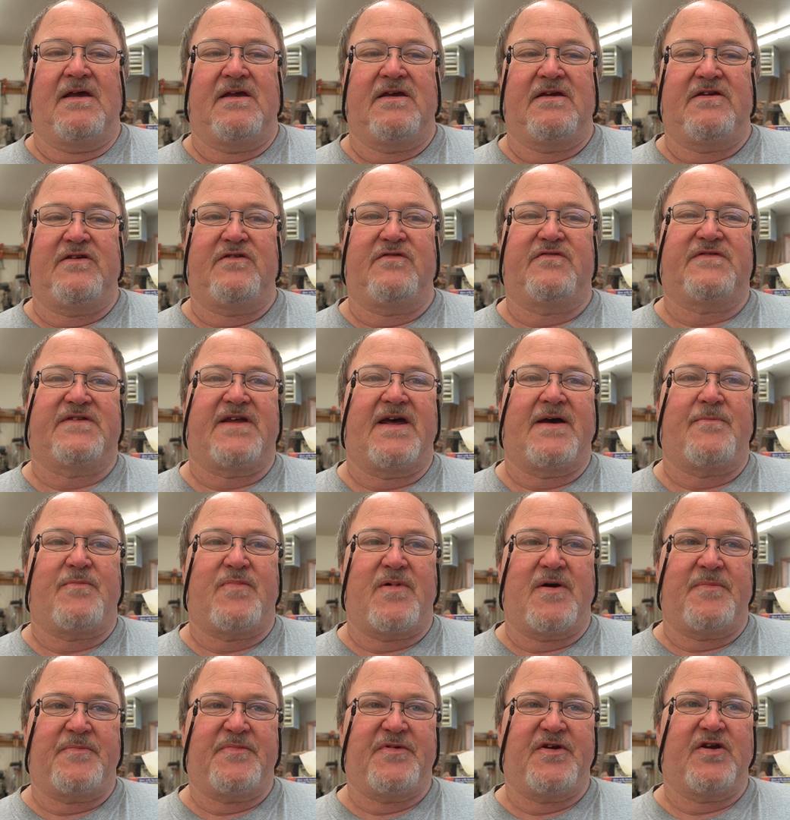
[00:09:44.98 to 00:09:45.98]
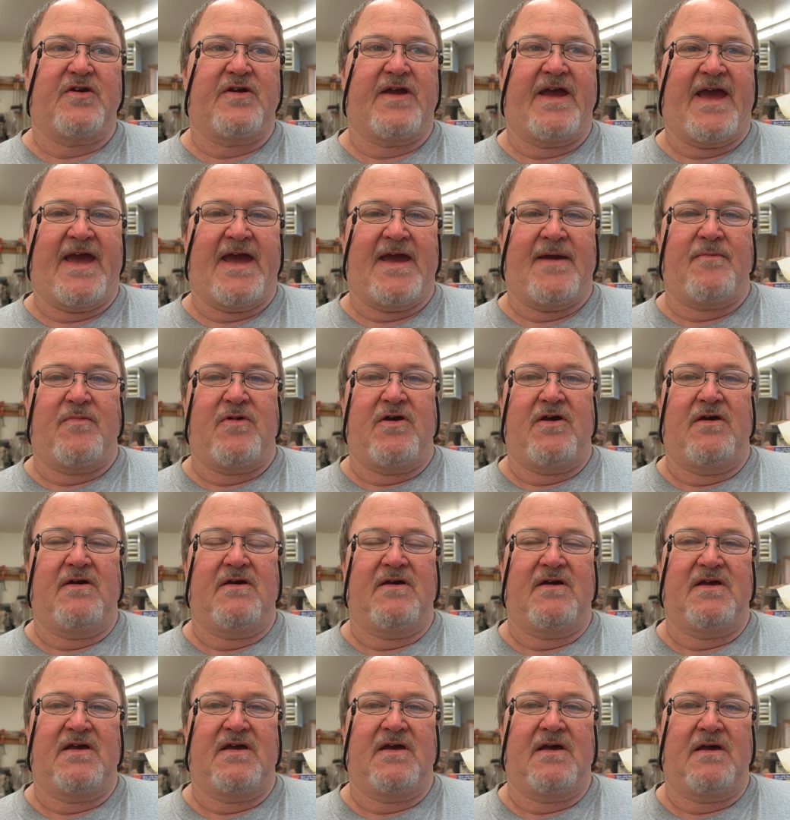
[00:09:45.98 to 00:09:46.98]
you step up your game
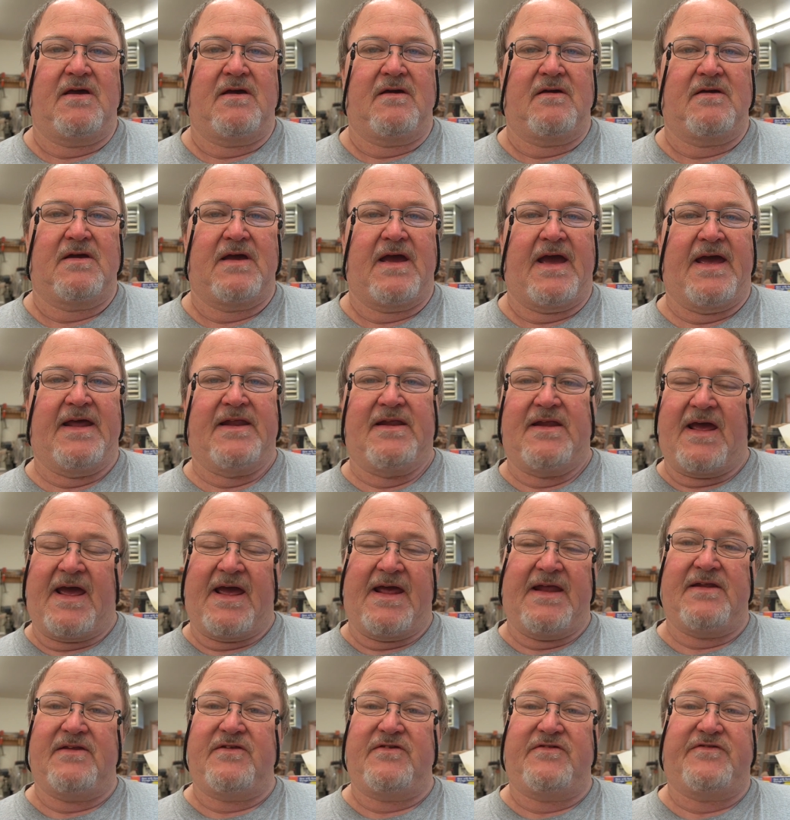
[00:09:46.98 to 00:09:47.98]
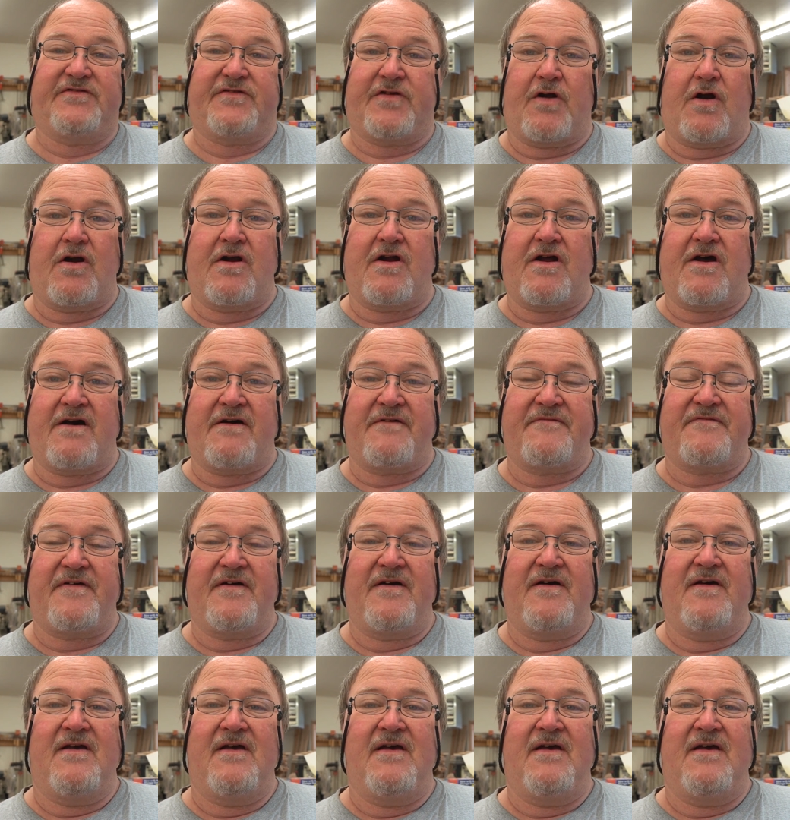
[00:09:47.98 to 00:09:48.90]
and start off.